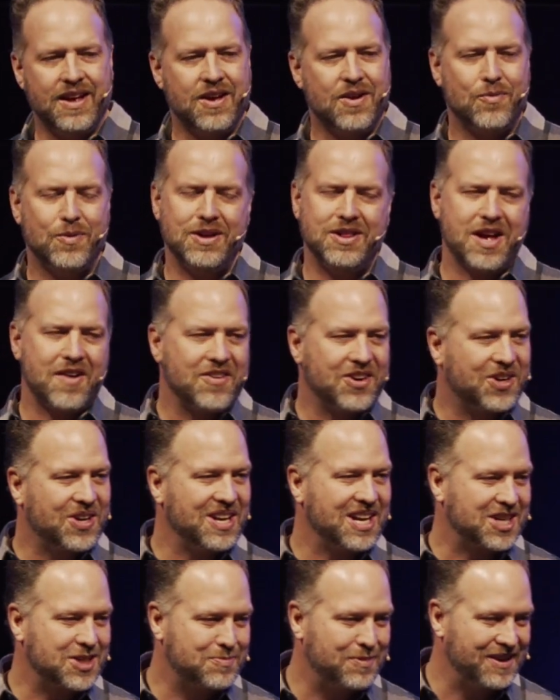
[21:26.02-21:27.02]
We love a good
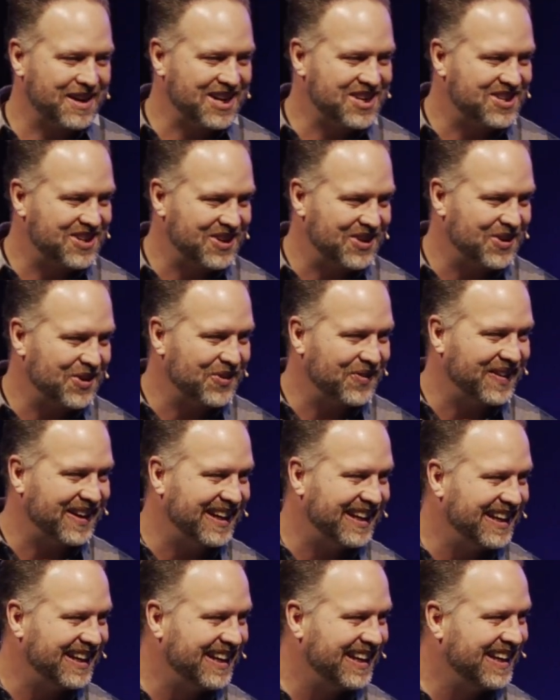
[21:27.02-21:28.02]
explanation, don't we?
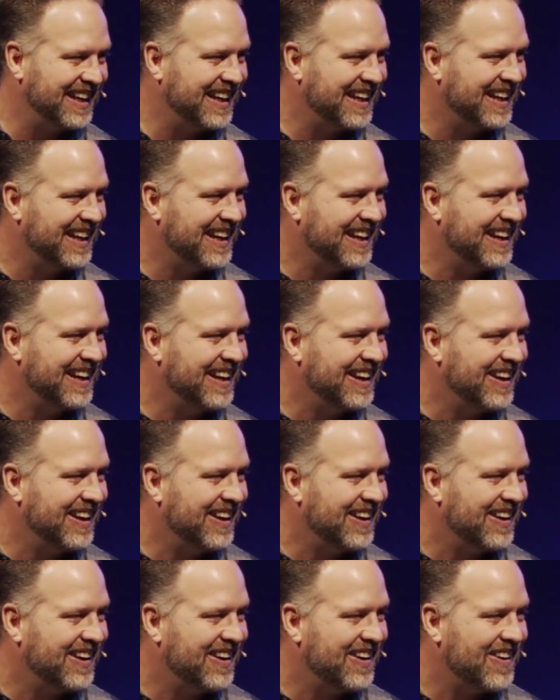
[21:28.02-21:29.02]

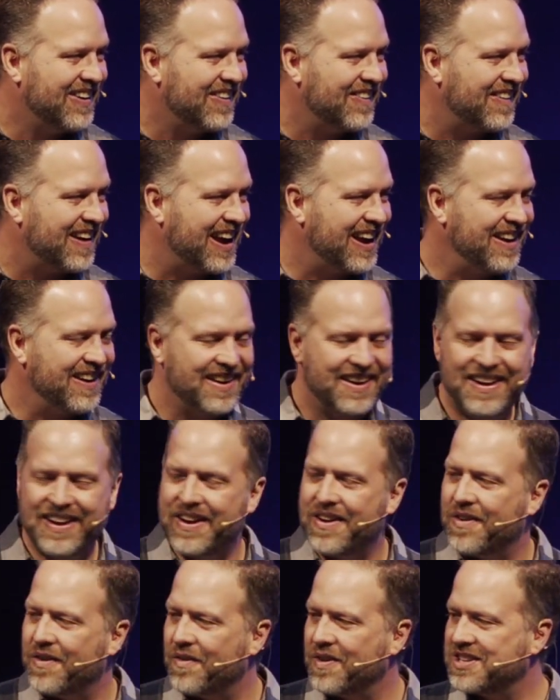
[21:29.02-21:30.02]
Right?
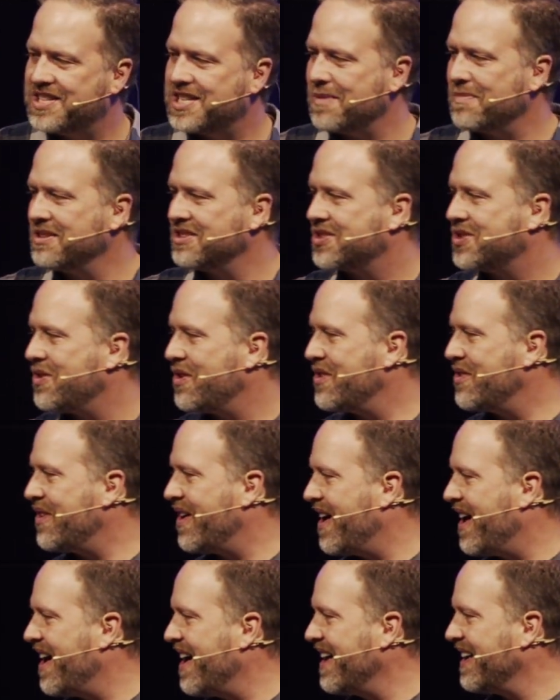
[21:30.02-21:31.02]
When something's going
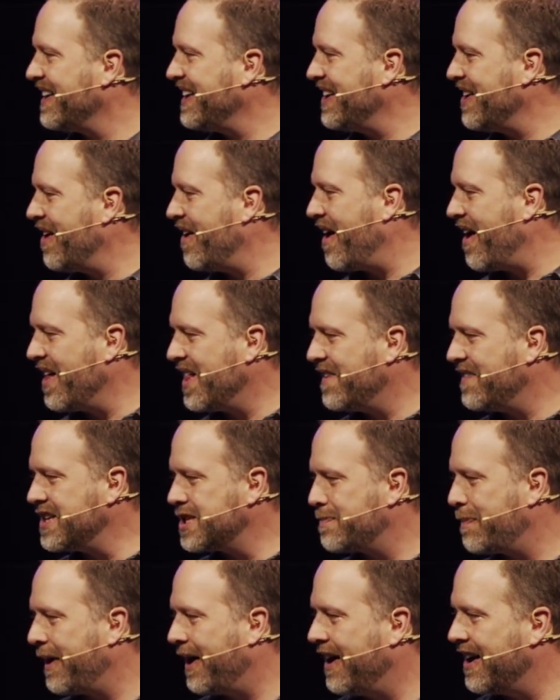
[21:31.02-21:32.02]
wrong, you know, all of us
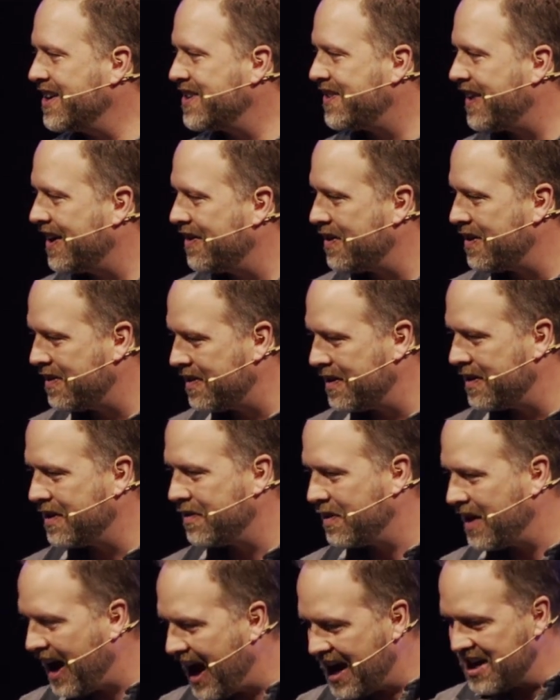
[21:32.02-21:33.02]
parents, right?
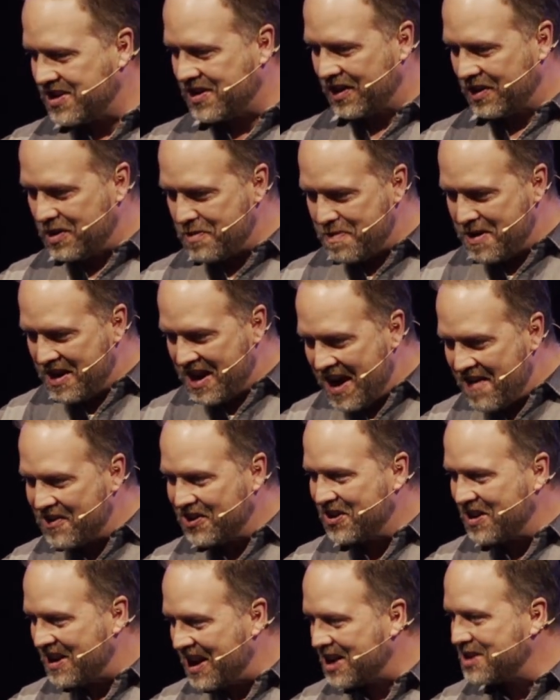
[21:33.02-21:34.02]
We ask that, you better have a
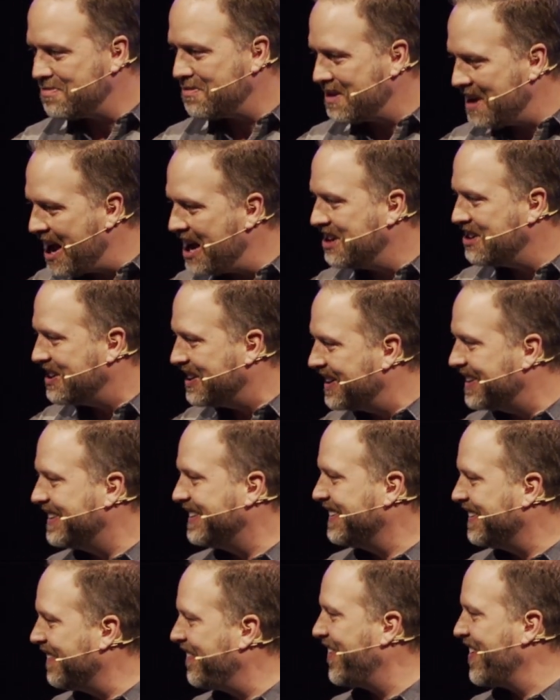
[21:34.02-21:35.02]
good explanation
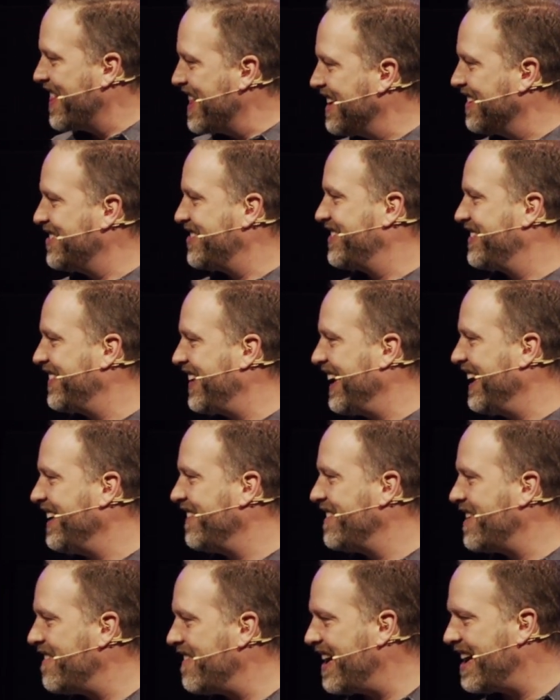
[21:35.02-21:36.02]
for this, right? Have
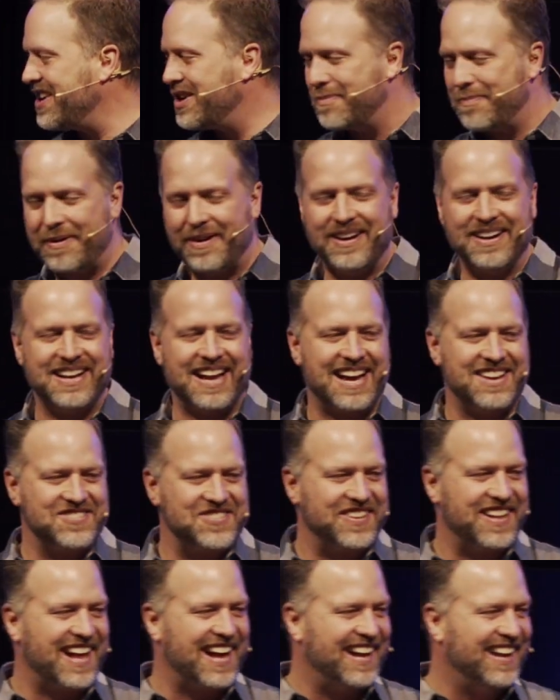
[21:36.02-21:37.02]
you ever had your parent ask
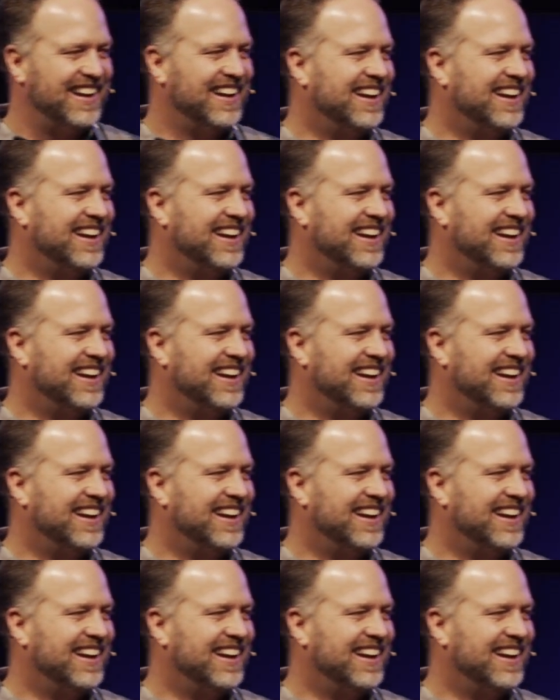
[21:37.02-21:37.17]
you that?